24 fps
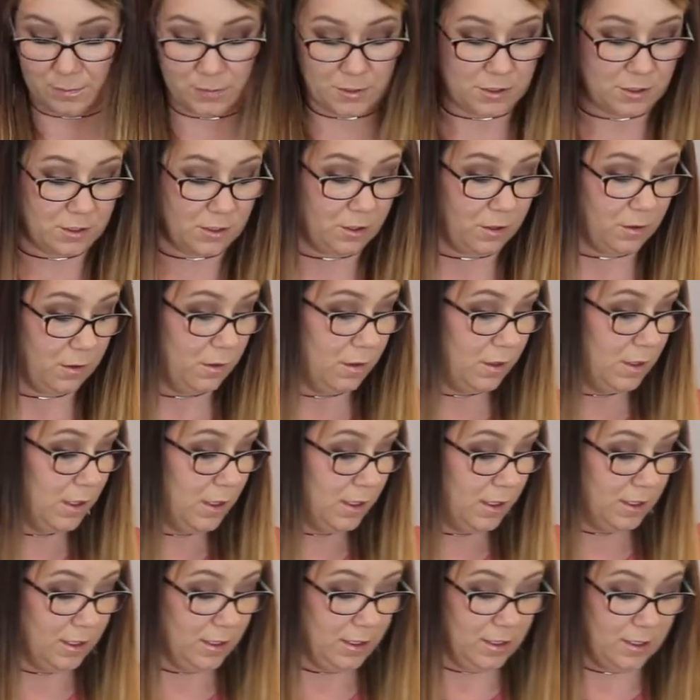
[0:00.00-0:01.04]
So
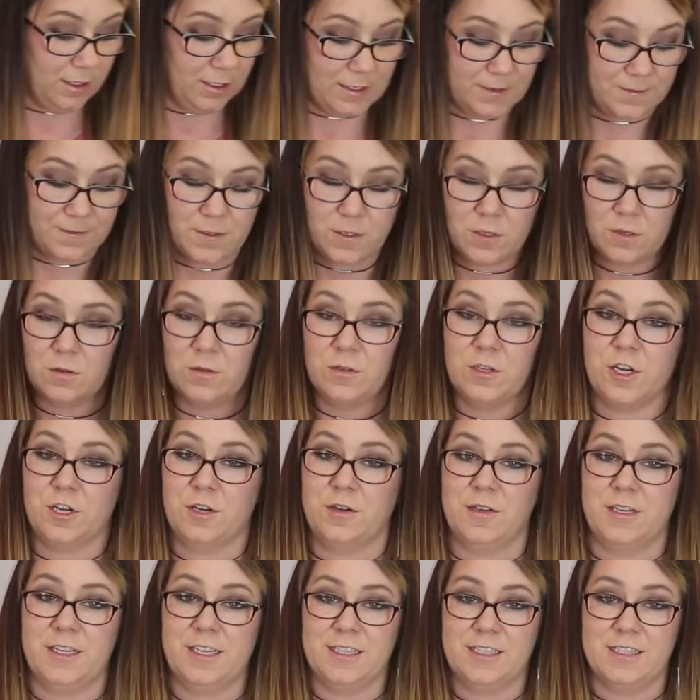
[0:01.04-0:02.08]
if you
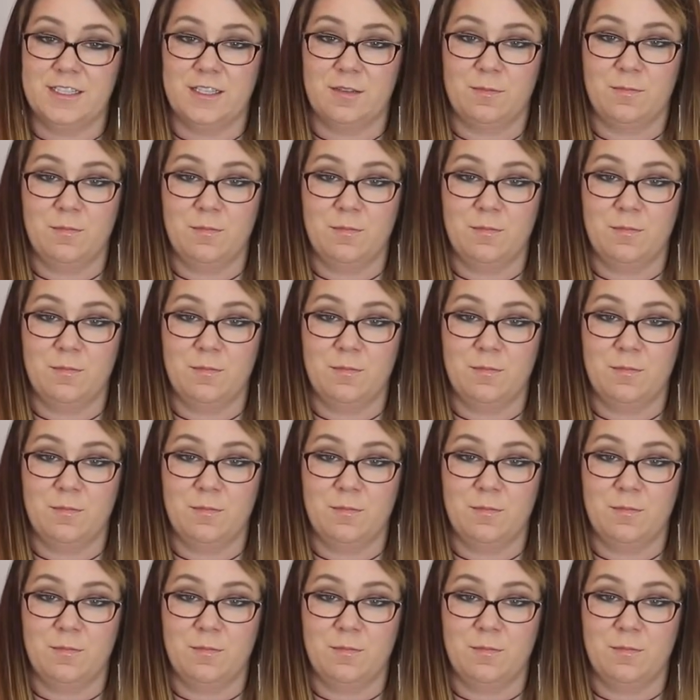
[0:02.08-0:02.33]
noticed,